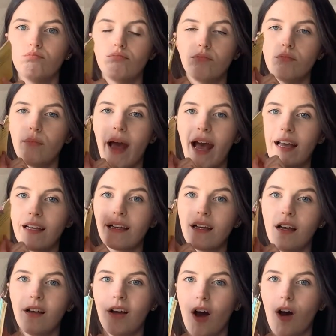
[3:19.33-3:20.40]
pack
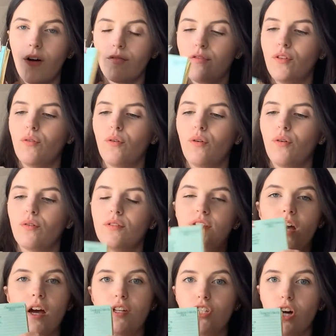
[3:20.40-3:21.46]
of your
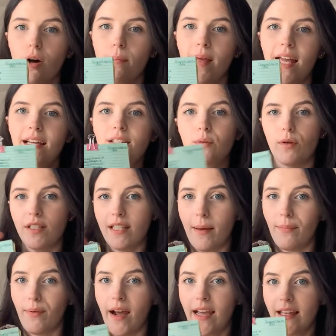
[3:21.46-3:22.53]
certain topics, so I
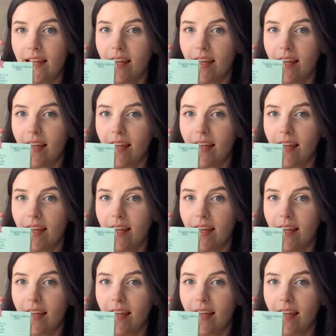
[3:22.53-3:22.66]
separate